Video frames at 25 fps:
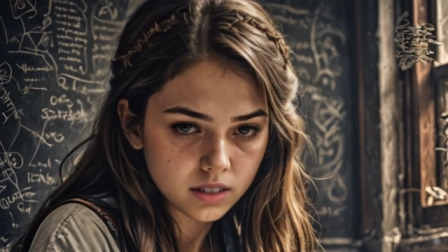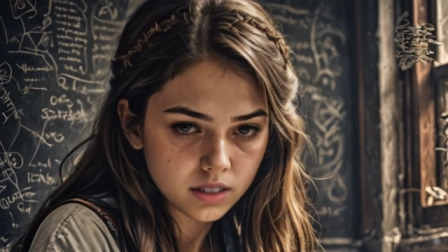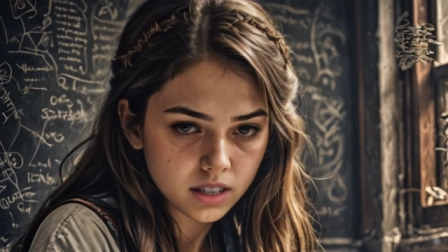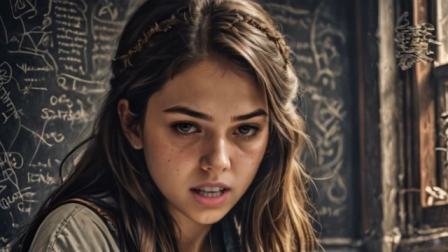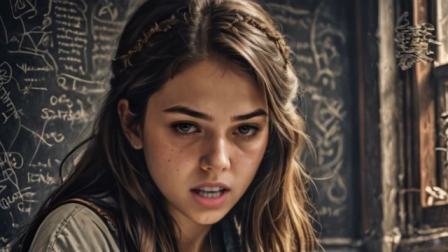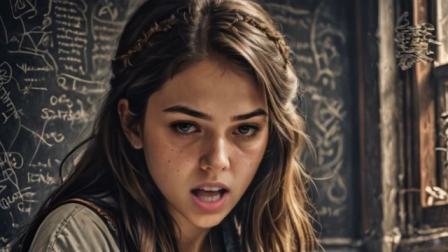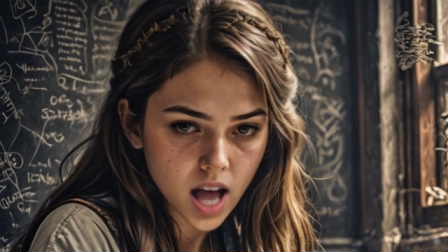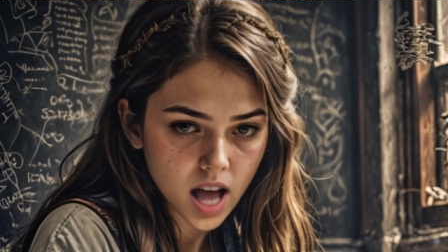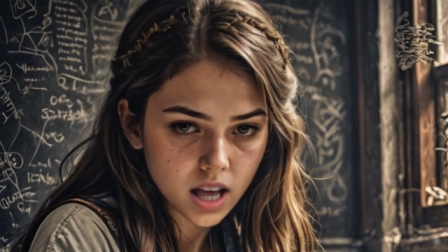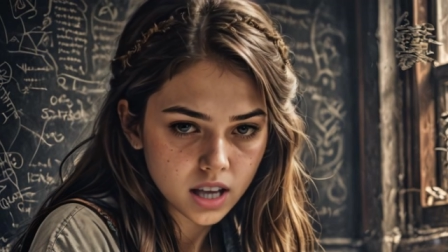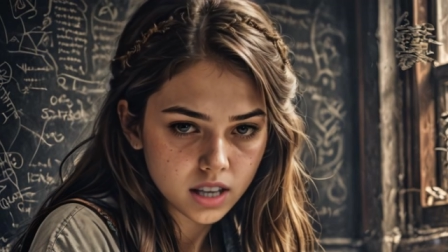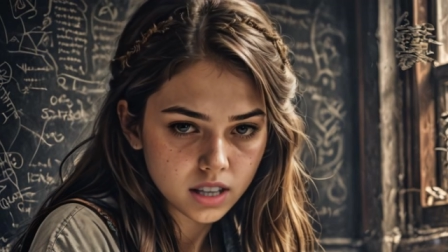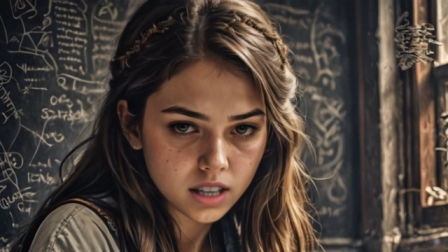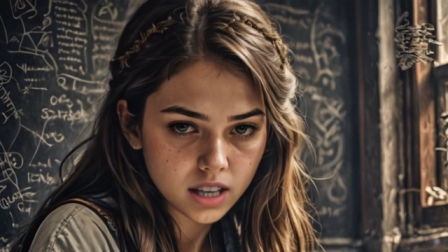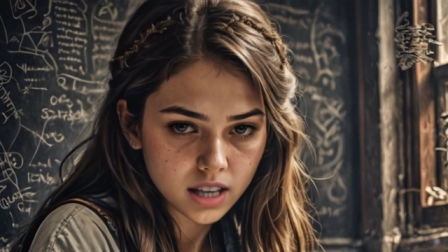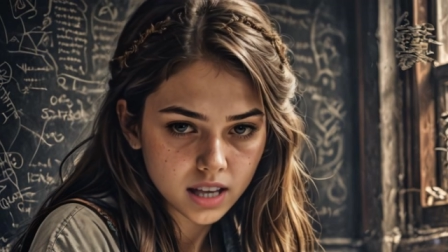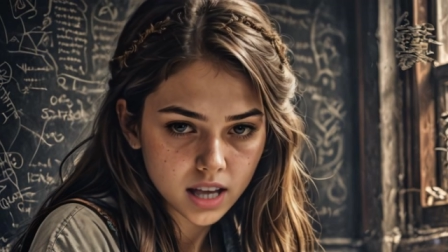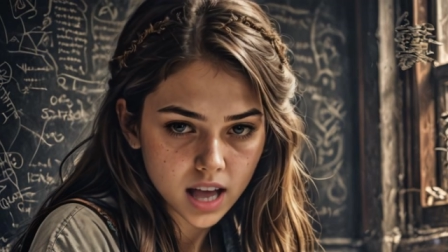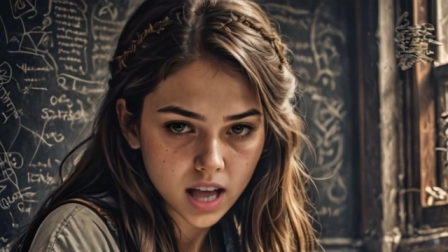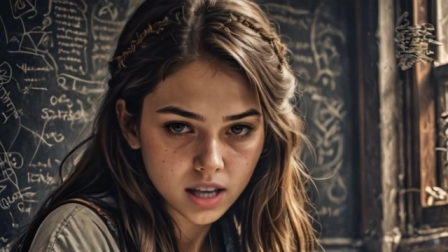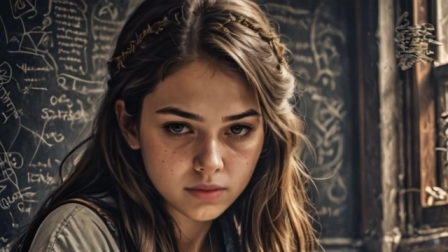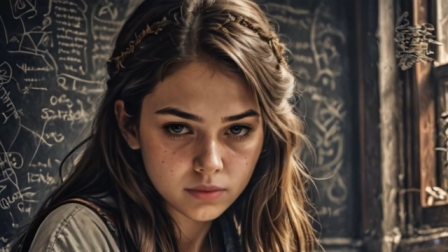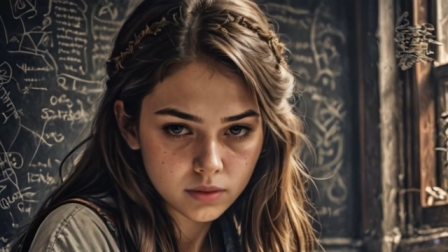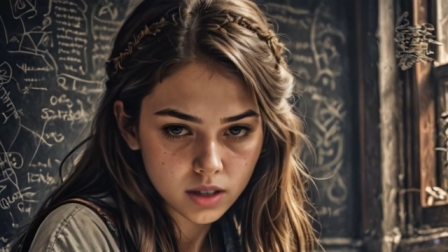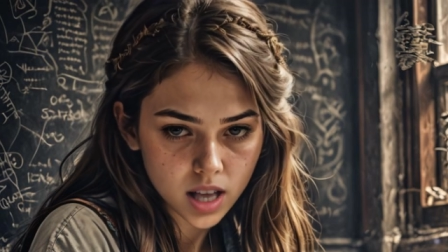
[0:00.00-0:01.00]
she actually
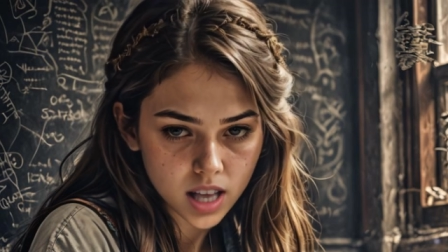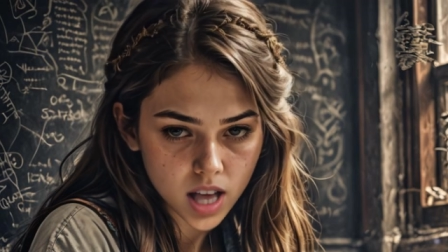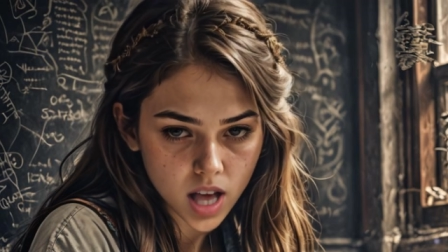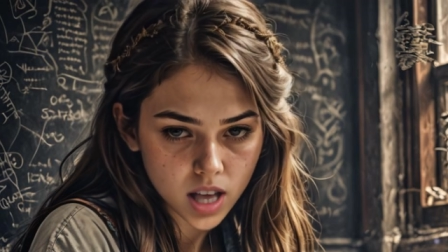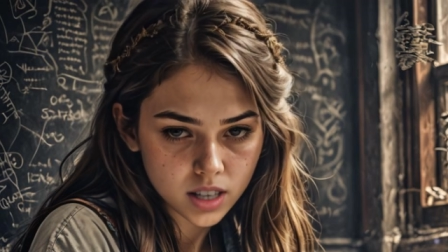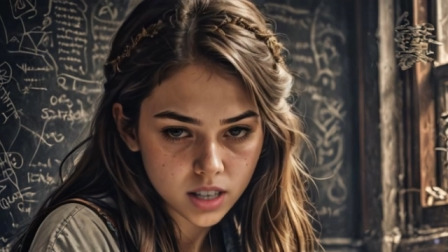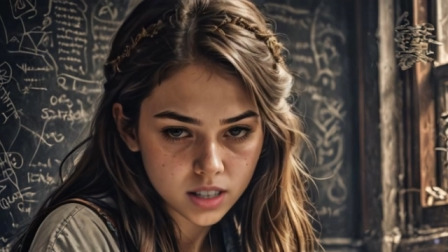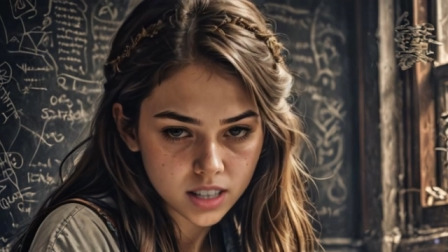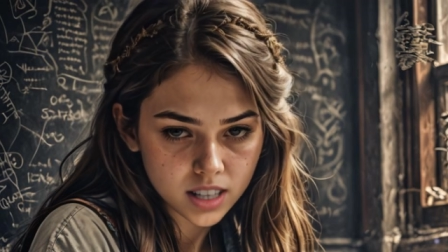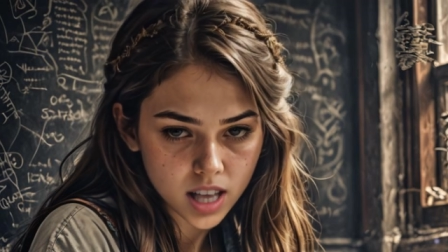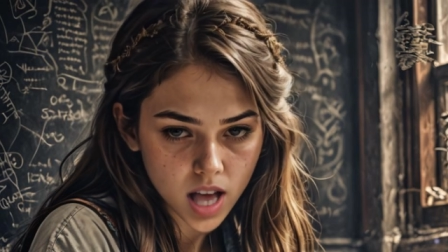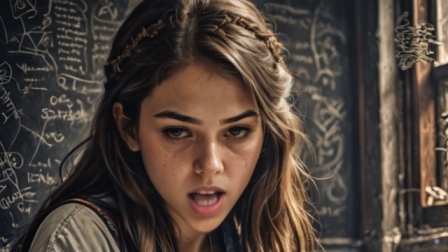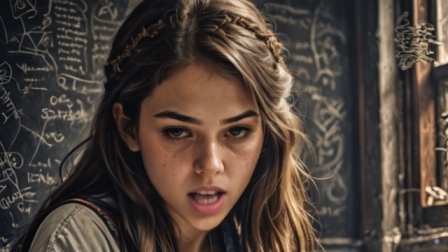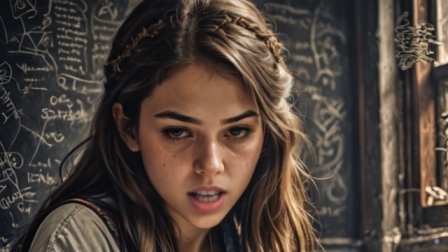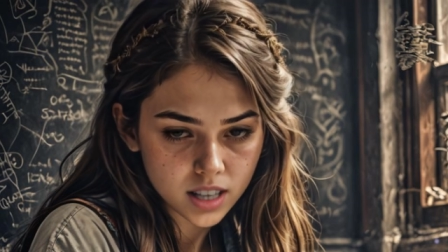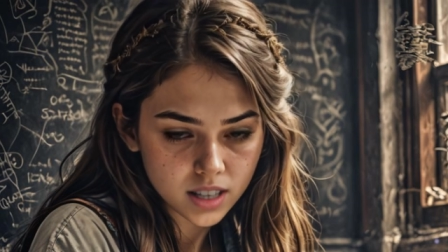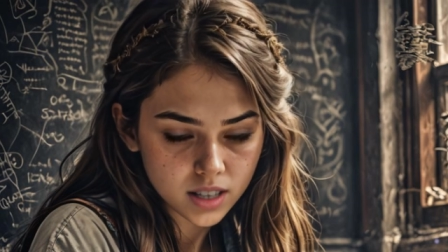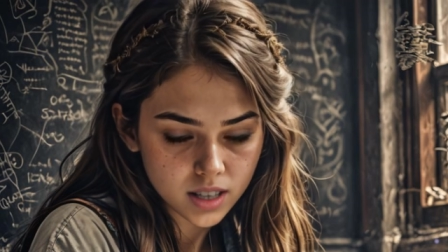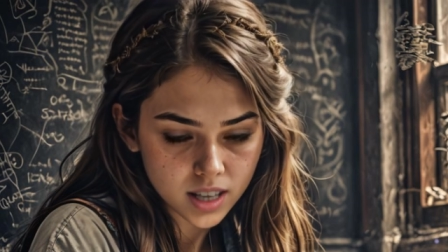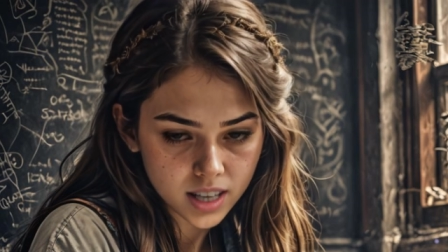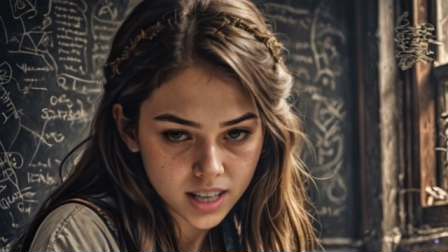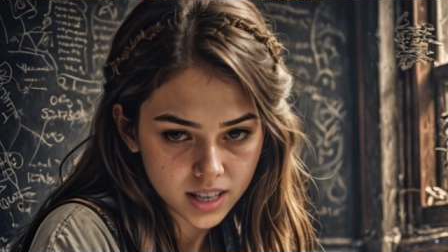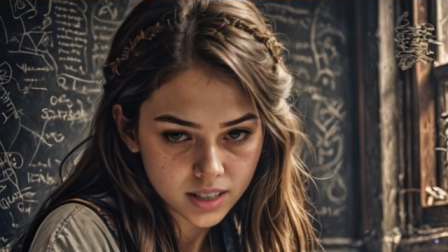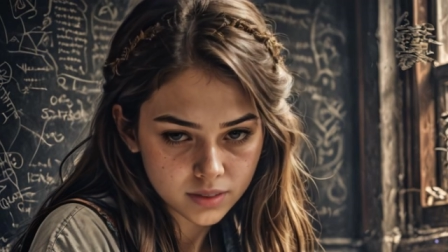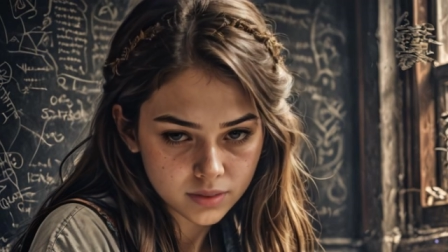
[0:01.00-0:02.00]
gave me
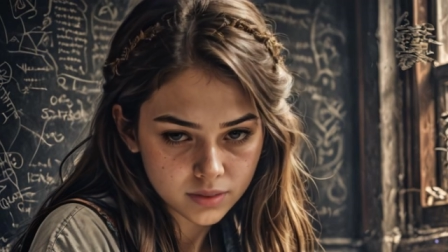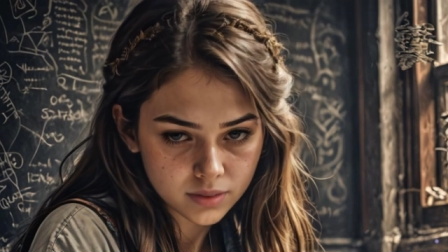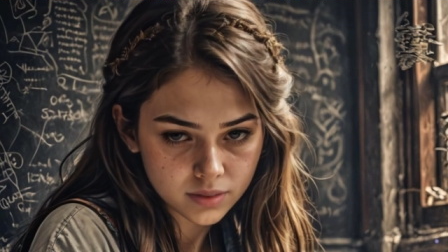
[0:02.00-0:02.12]
$100.